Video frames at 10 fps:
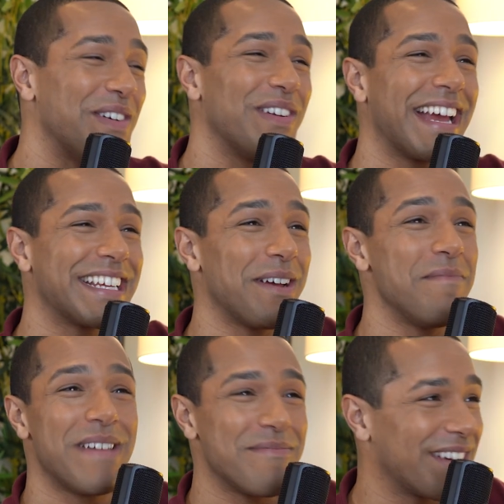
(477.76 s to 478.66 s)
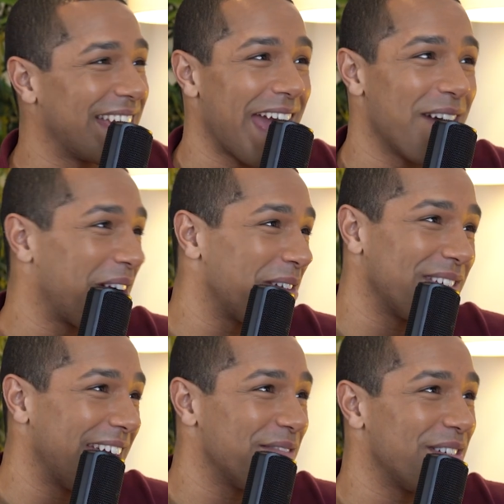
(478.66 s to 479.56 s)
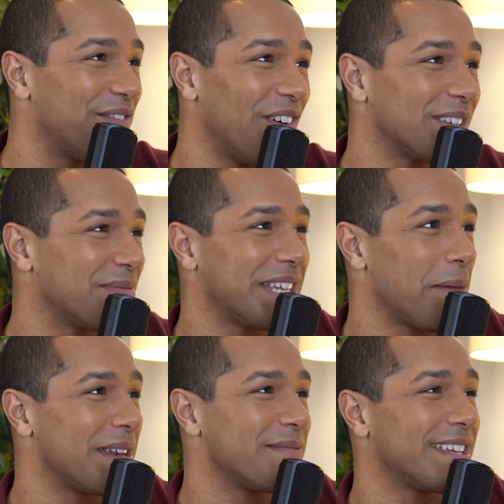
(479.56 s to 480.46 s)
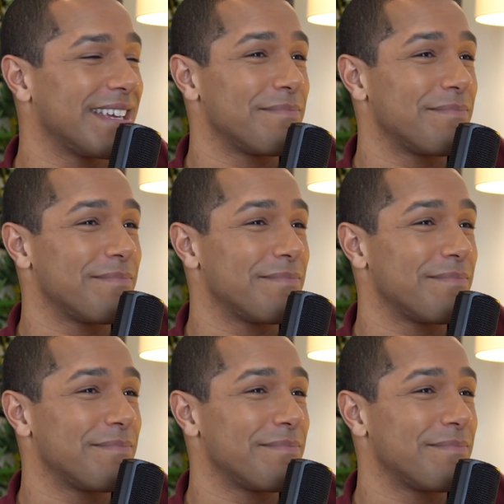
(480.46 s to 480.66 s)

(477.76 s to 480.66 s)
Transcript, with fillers: feel like some people can get away with it yeah, with fast yeah. metaboli